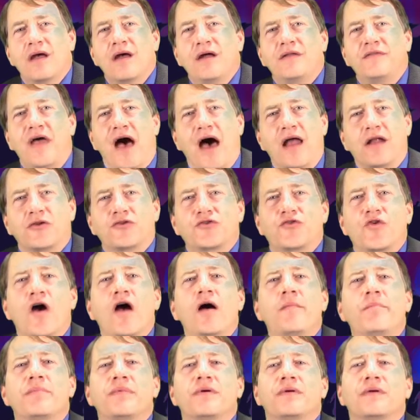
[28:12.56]
Donald
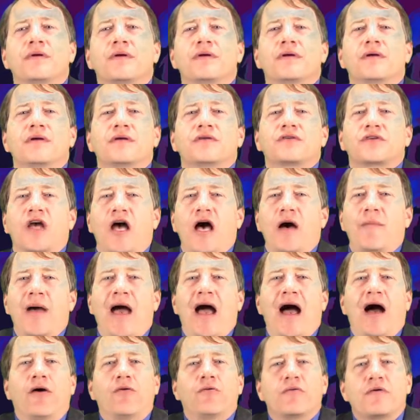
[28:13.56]
Trump has come
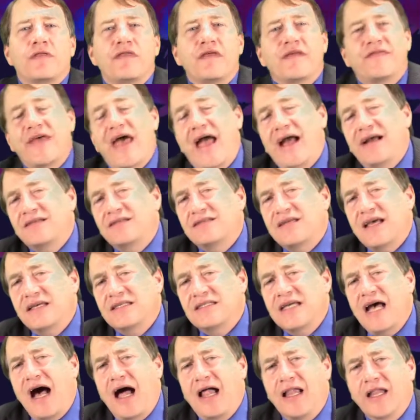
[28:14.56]
out with his
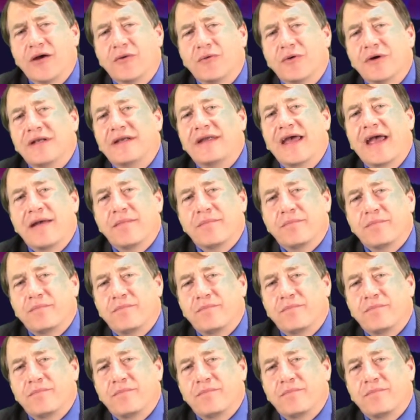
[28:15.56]
Access Hollywood tape